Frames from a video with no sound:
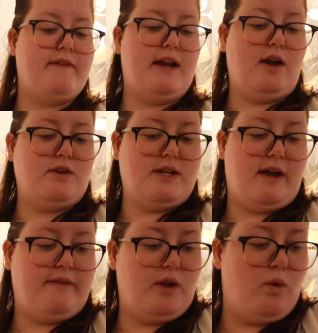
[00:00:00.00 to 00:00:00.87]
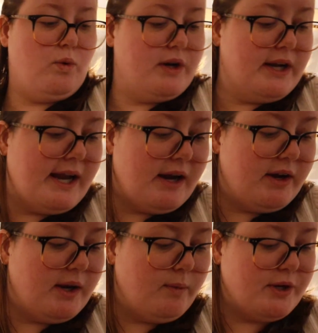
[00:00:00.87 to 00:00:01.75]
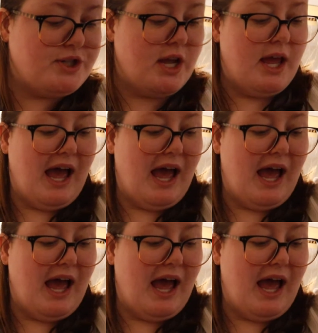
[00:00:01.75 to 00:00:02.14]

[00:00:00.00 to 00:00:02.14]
And I also have The Ordinary, which